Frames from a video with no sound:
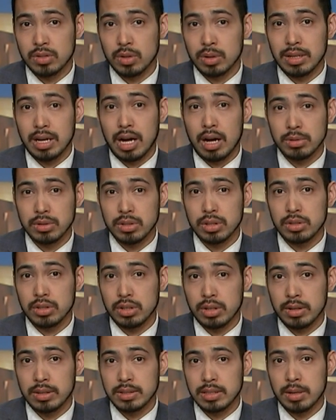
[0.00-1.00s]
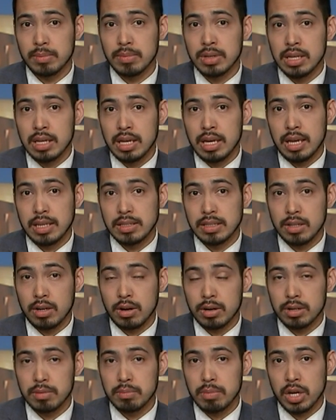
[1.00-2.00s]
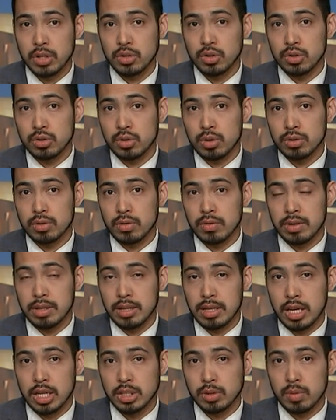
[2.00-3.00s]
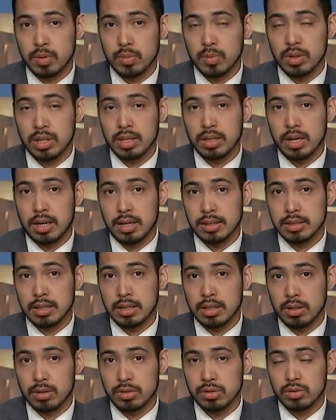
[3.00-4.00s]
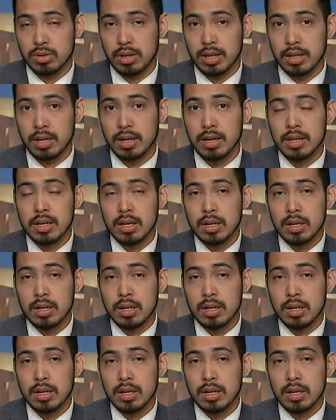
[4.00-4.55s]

So counterterrorism is another major source of engagement between ASEAN and Australia.